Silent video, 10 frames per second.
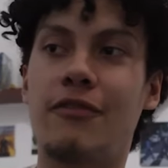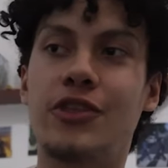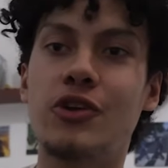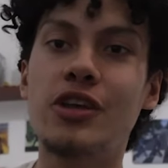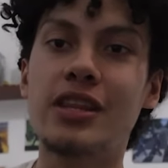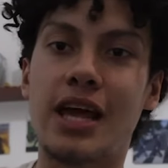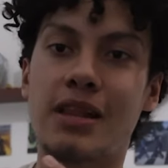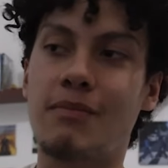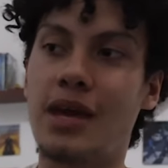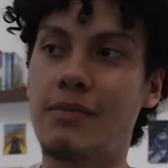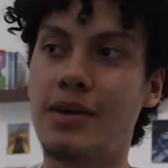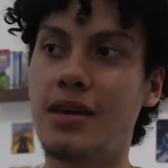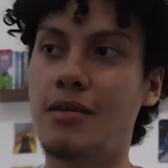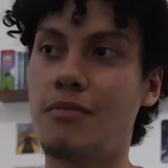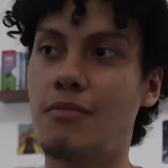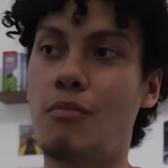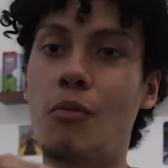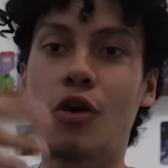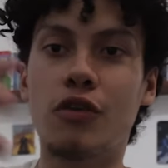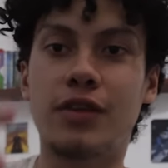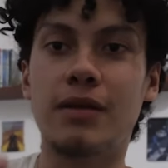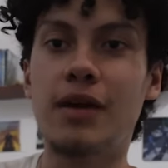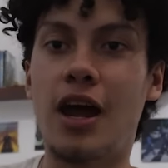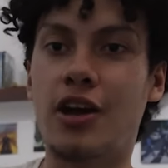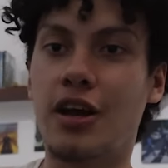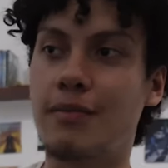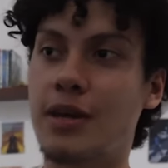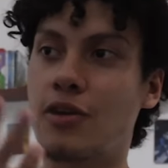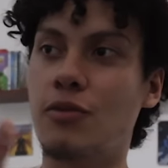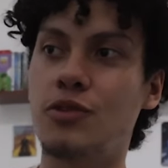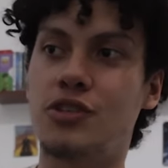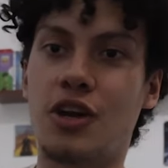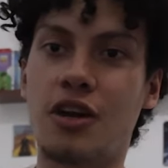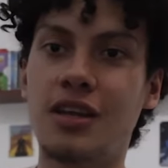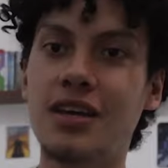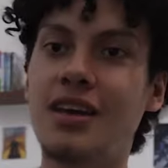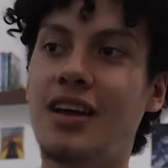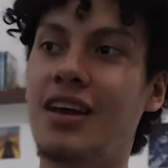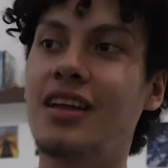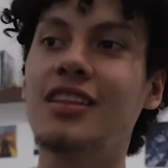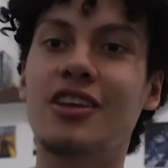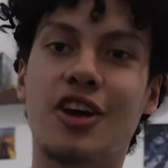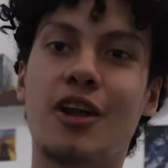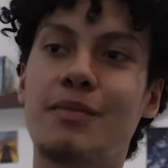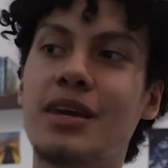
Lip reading: have theory that maybe more of them are gonna be good with Charlie and they're gonna